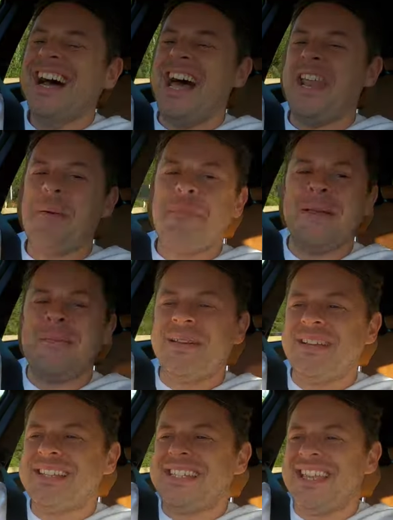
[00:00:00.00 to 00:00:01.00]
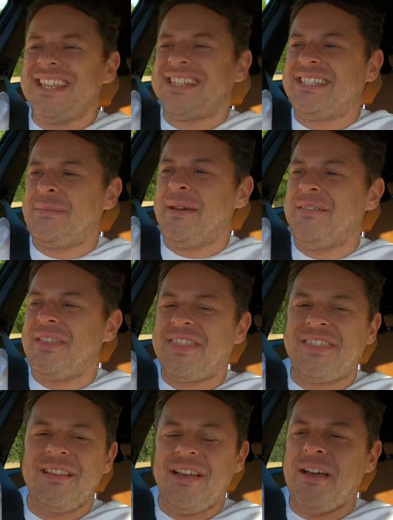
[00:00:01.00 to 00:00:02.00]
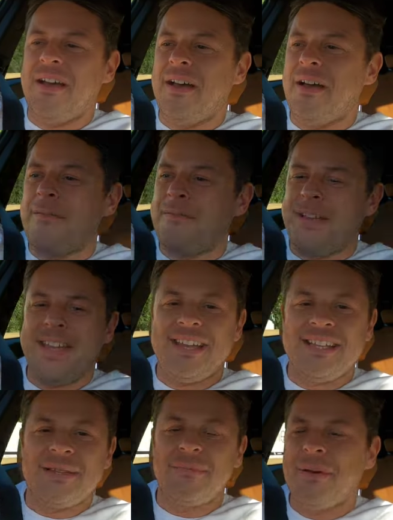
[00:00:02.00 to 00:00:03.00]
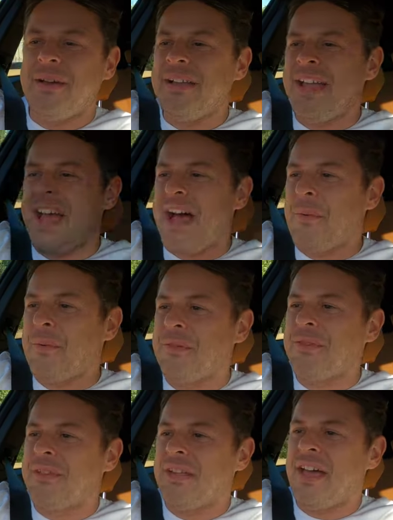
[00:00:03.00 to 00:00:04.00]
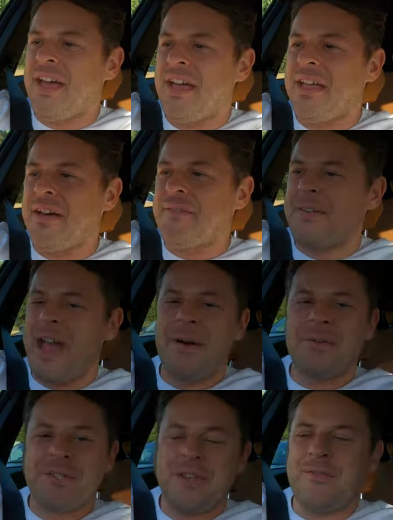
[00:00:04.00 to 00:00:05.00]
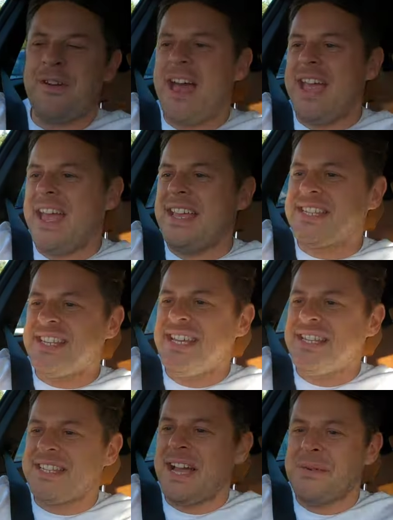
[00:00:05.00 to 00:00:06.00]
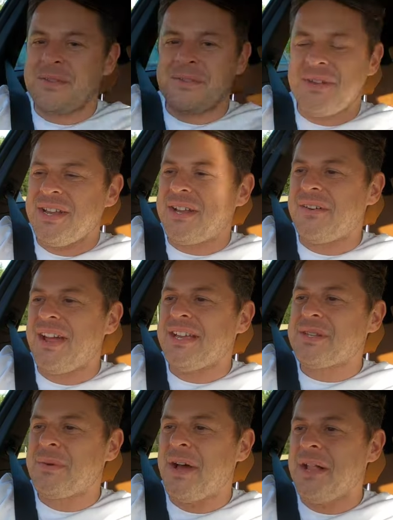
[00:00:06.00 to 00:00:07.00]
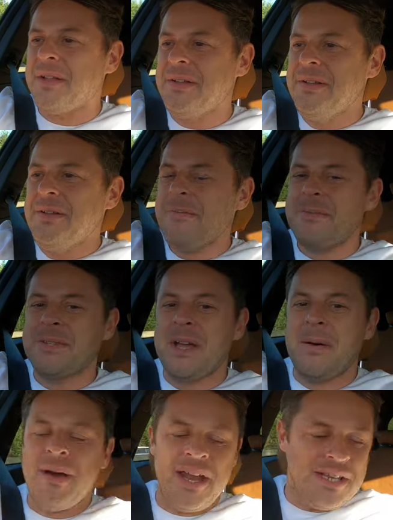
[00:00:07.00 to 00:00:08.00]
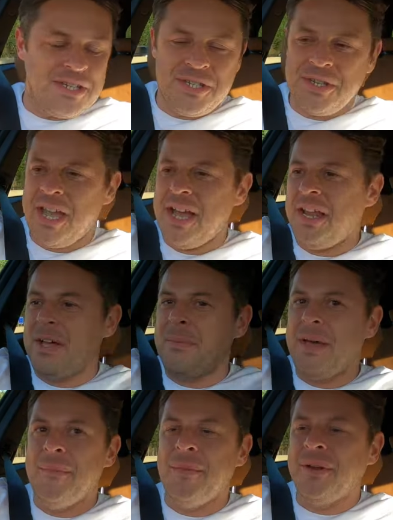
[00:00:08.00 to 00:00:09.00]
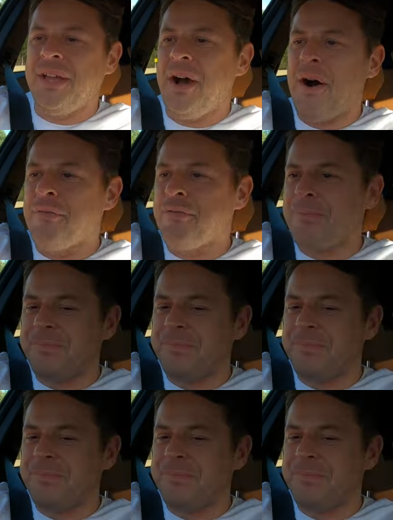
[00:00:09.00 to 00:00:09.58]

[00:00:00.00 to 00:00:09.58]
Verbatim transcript: I know people are going to think this is a bit of a, uh, a fix, but yeah, I won uh, a voucher for AAC, so that was really great as well. So I managed to get a little bit of money off